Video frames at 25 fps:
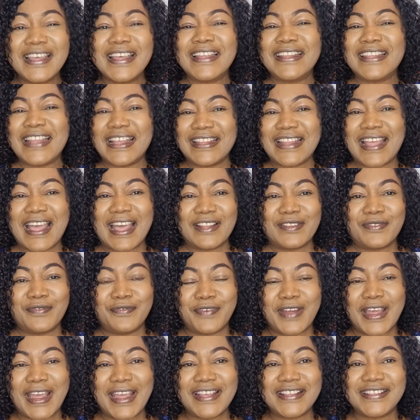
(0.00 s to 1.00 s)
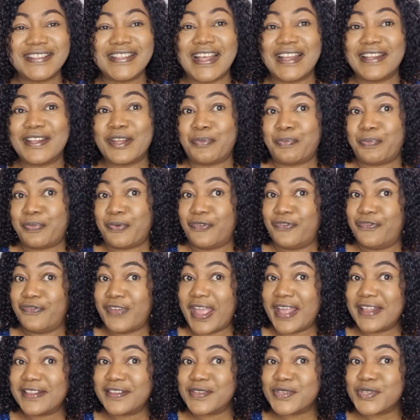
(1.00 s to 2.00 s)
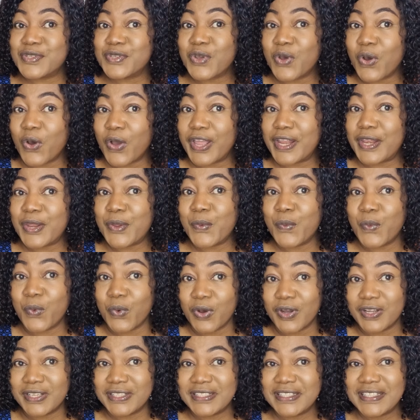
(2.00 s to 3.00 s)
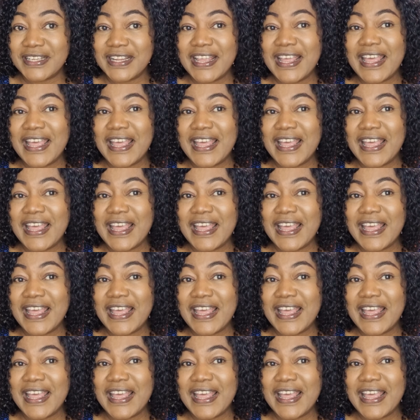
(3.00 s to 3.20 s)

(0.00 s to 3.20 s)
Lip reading: that advised that they prefer this coily one.